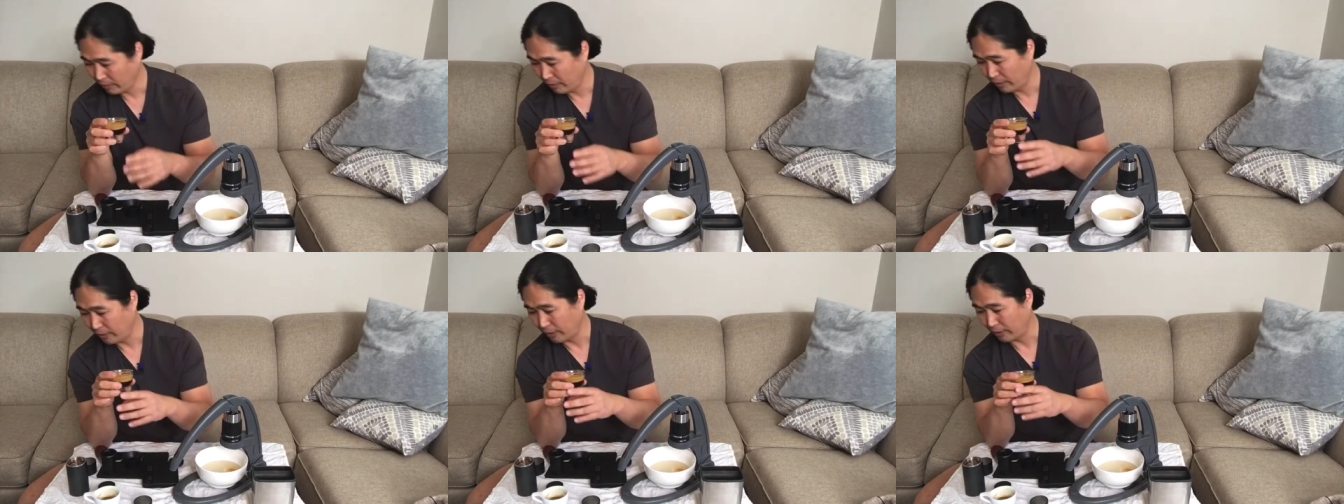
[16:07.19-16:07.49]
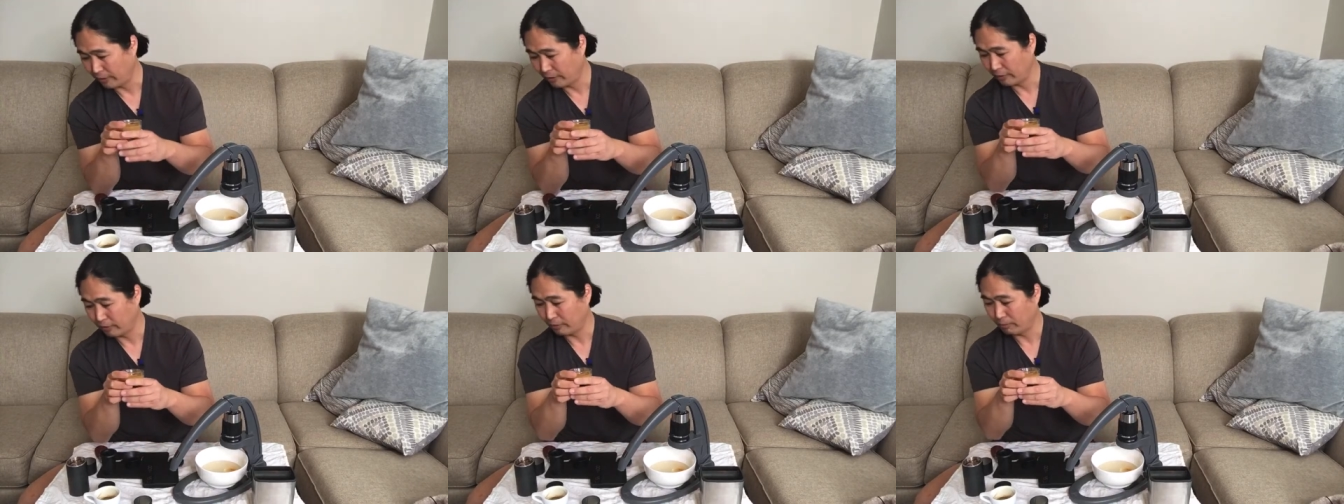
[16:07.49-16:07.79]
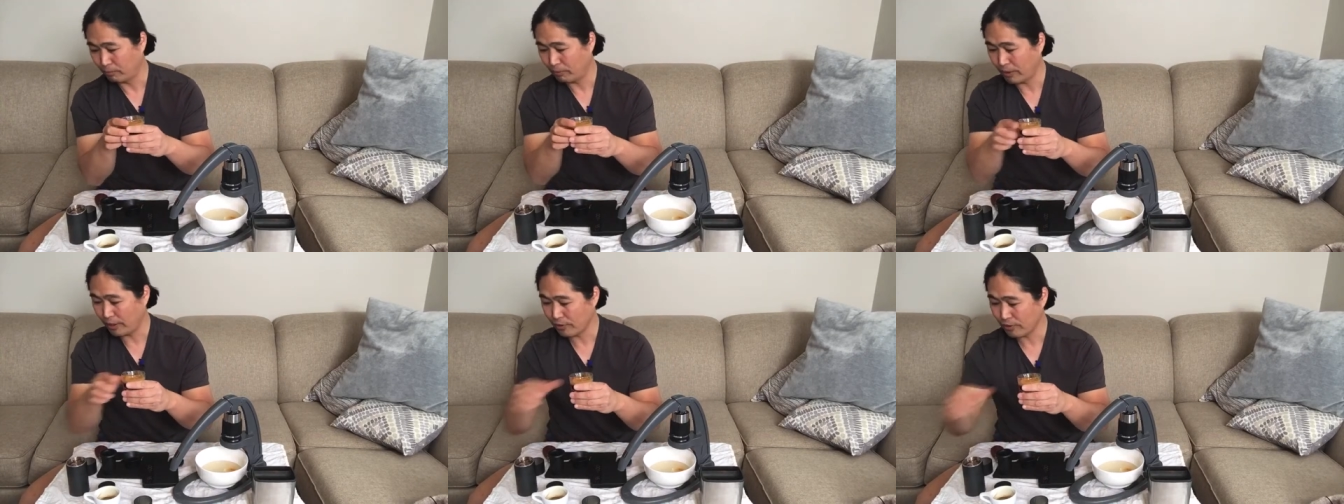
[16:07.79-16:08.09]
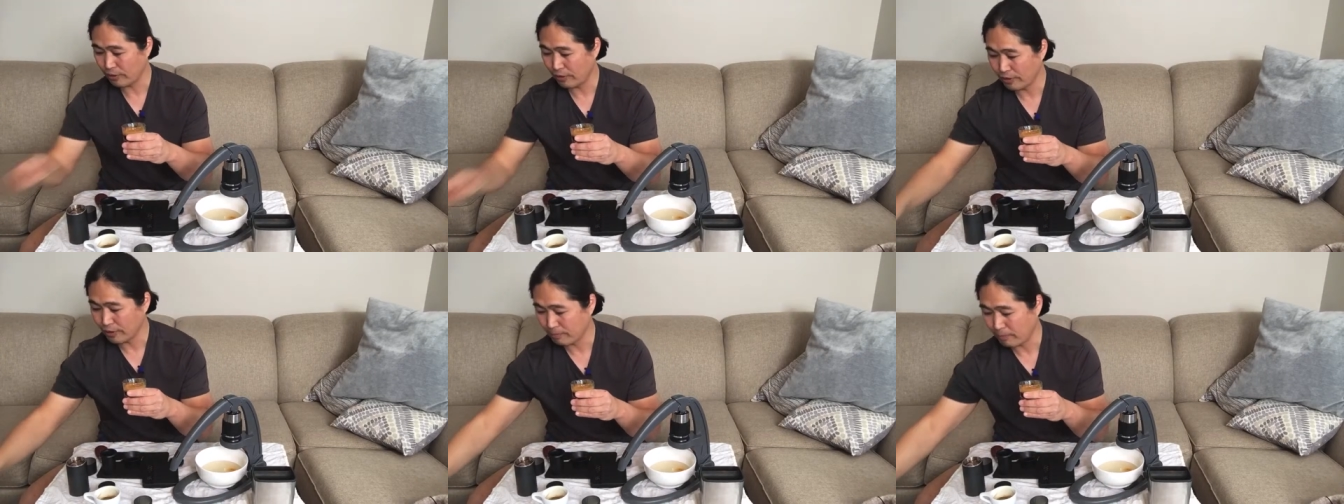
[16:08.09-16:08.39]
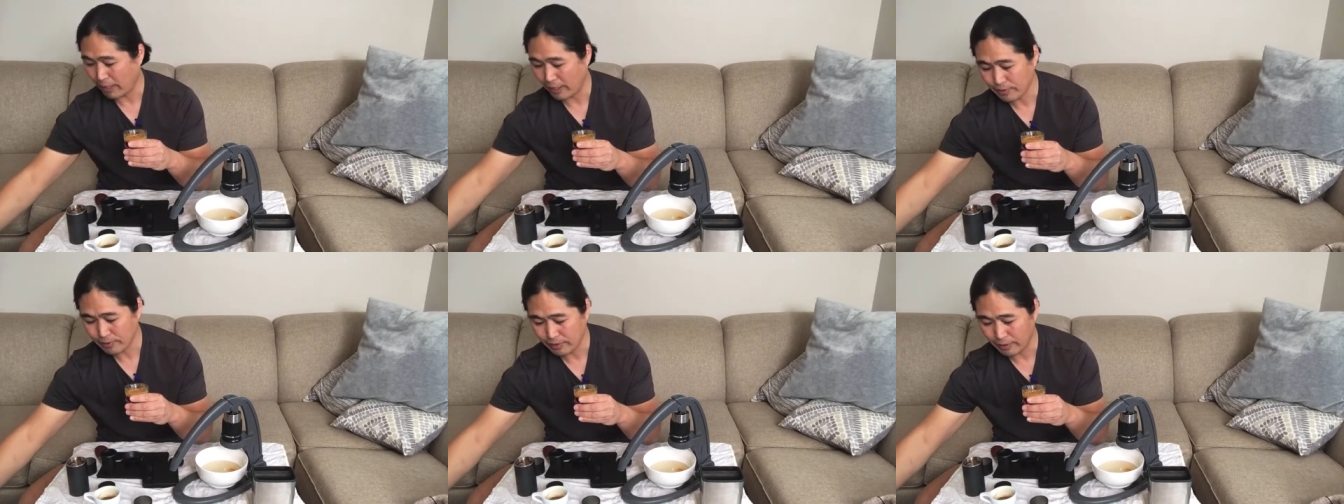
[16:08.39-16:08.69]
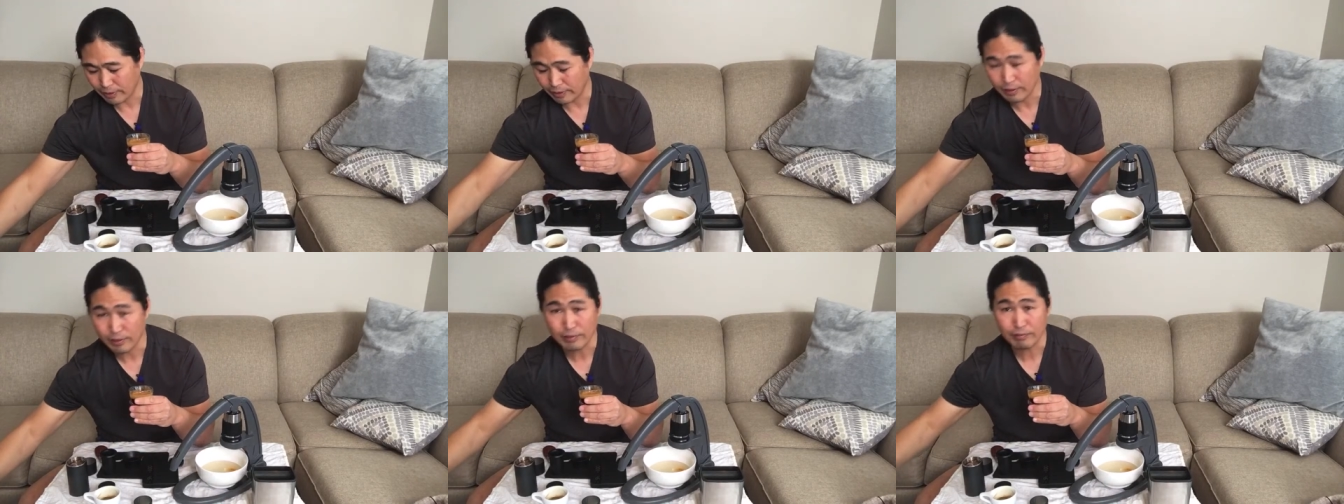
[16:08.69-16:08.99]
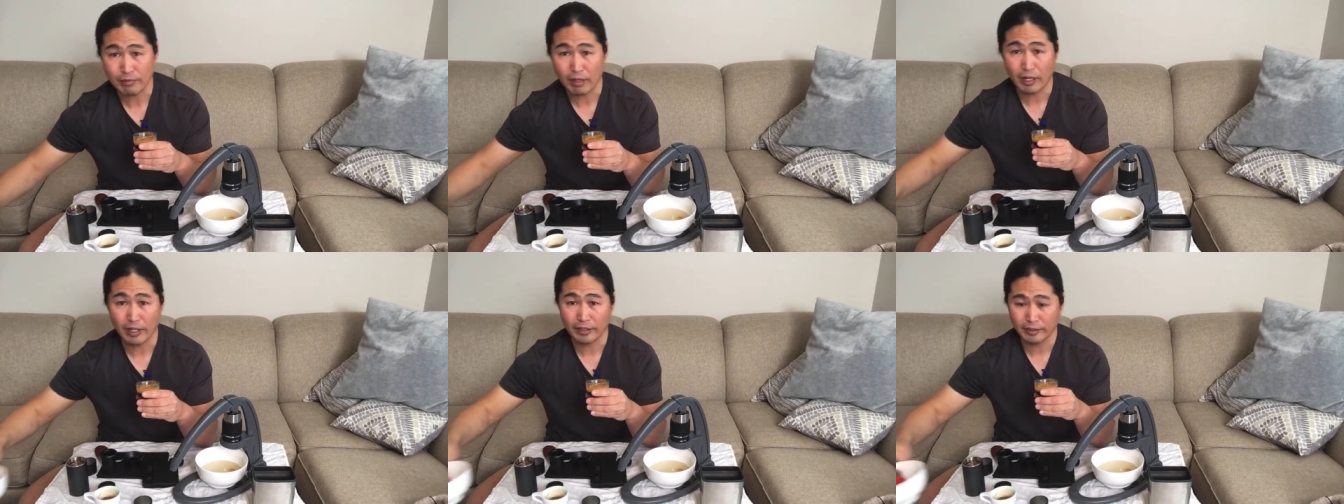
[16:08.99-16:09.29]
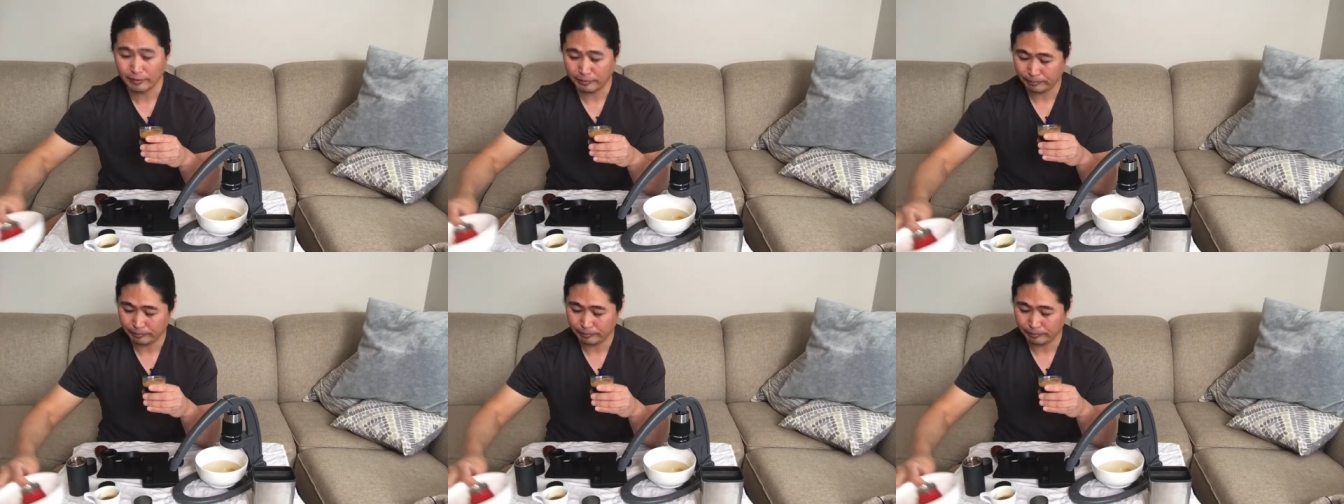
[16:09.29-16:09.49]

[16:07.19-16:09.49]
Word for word: here, the pressurized basket is fine.